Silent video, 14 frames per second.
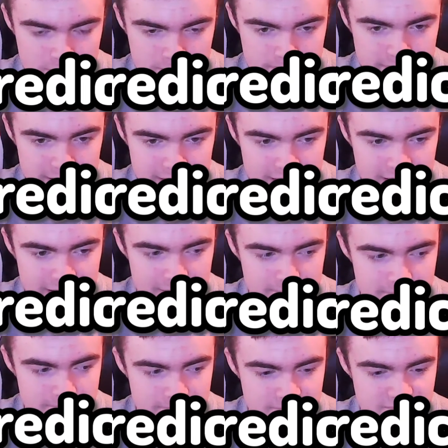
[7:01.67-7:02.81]
like,
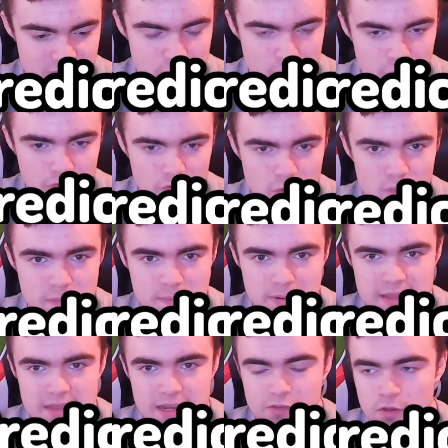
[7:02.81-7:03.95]
the most known for
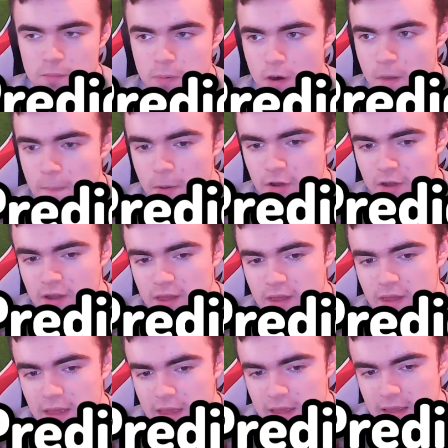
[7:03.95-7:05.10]
playing nice football. But
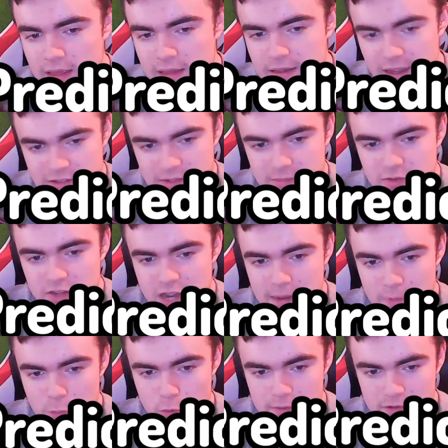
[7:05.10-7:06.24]
at the same
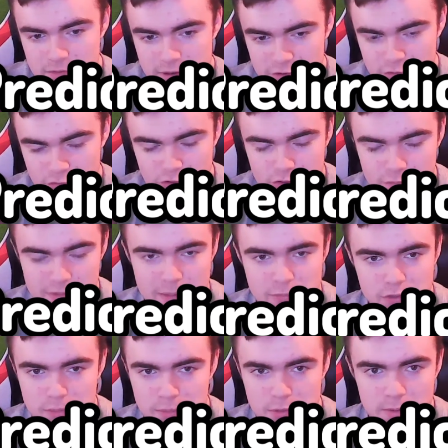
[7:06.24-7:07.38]
time, I wouldn't be surprised if Shrewsbury
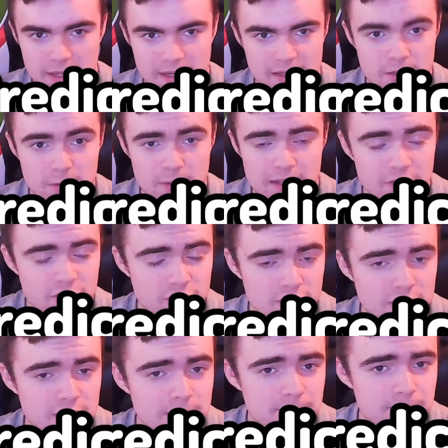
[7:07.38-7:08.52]
absolutely blew Lincoln away.
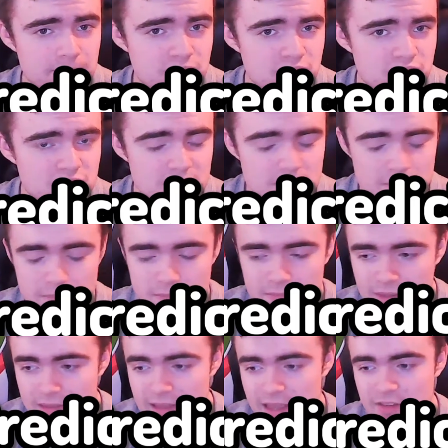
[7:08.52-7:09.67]
So
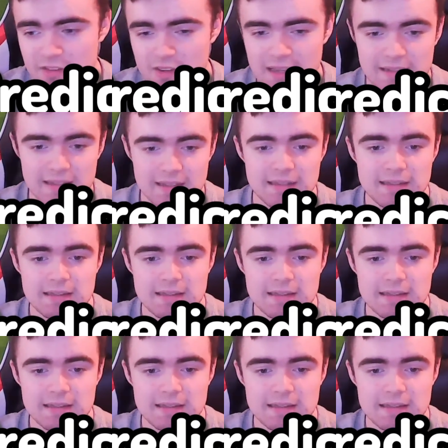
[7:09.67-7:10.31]
there's that there.